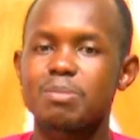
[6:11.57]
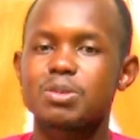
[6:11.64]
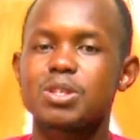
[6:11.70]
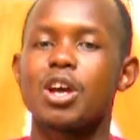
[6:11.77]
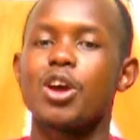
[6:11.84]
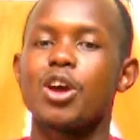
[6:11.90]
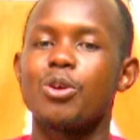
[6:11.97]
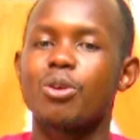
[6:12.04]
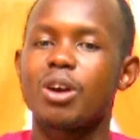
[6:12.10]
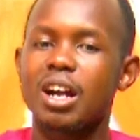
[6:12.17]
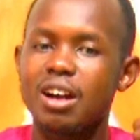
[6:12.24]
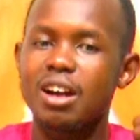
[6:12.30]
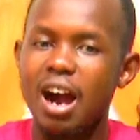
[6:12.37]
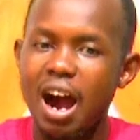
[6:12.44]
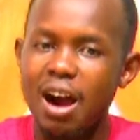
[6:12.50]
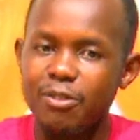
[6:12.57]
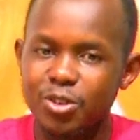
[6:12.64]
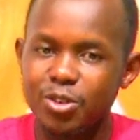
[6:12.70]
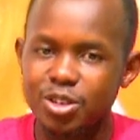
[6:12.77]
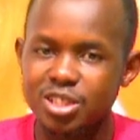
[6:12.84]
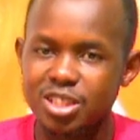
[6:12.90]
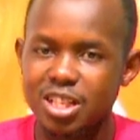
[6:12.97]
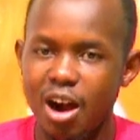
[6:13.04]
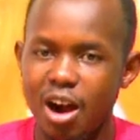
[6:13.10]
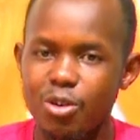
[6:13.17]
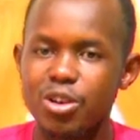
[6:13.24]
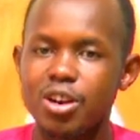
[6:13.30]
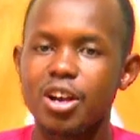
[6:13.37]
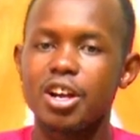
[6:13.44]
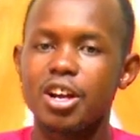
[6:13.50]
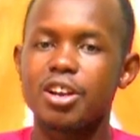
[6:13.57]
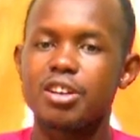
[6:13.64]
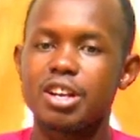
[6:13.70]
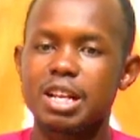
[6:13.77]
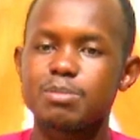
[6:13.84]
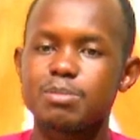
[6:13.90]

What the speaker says: You can have those sound dreams.